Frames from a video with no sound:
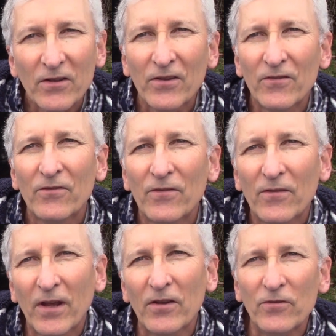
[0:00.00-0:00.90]
and,
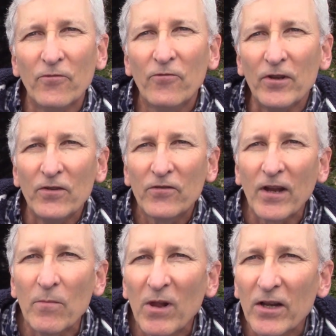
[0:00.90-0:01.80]
and you'd feed
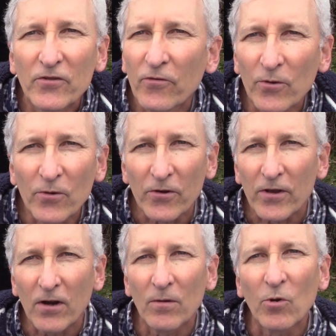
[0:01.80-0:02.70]
stabilized fuel to the
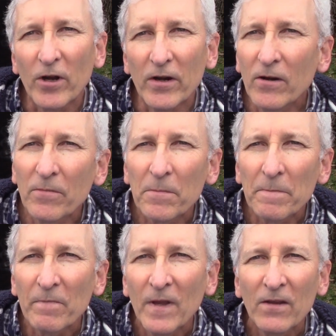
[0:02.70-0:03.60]
carburetor.
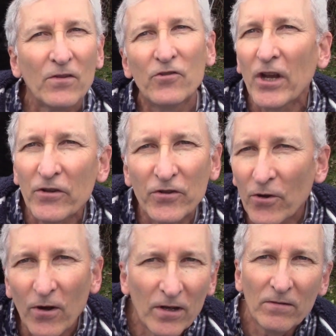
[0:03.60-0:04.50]
You change
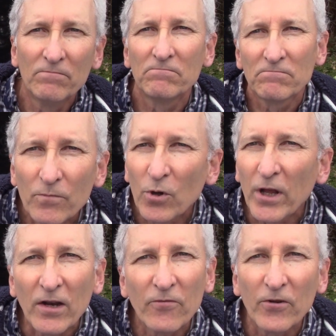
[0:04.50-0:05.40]
the oil, put
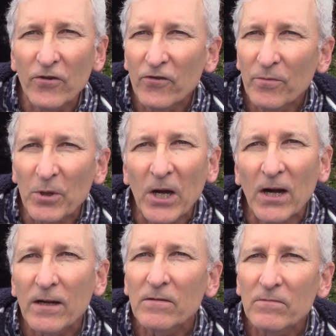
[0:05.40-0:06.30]
antifreeze in the
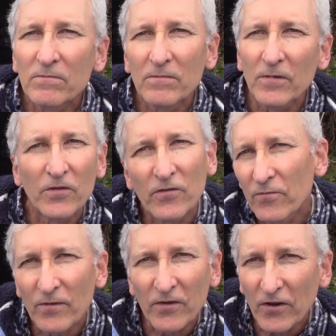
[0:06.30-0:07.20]
block, as,
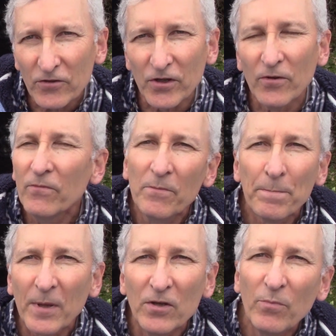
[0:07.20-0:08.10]
as I showed,
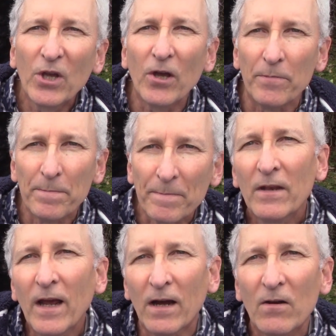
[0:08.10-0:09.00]
and you'd be good.
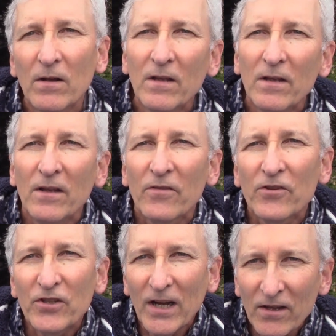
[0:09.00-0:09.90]
Now,
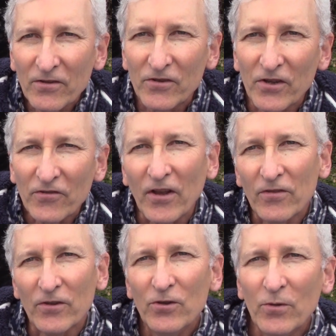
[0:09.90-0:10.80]
the challenge is
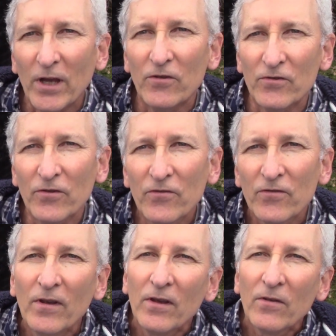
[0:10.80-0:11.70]
on the new
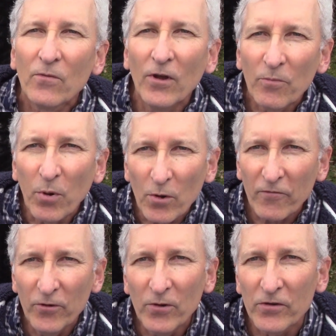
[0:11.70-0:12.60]
engines with port
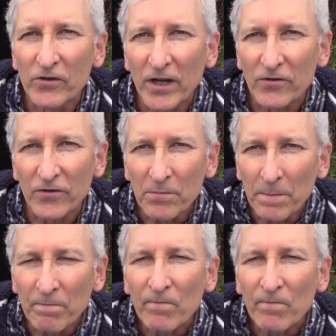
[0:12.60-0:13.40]
fuel injection